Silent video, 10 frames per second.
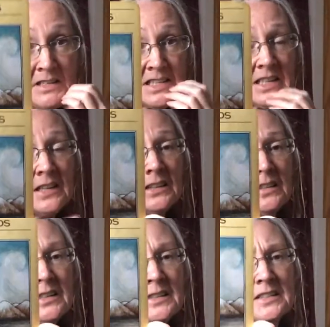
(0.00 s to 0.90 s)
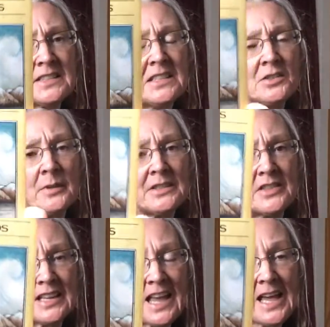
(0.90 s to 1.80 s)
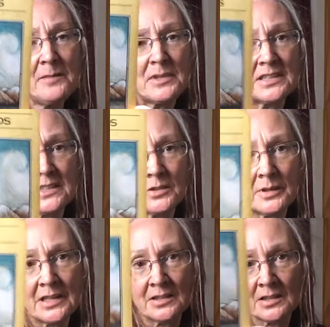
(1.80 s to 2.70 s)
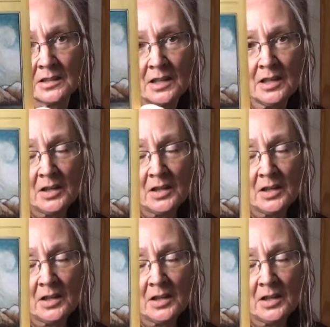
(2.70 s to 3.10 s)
is a situation, there can be a situation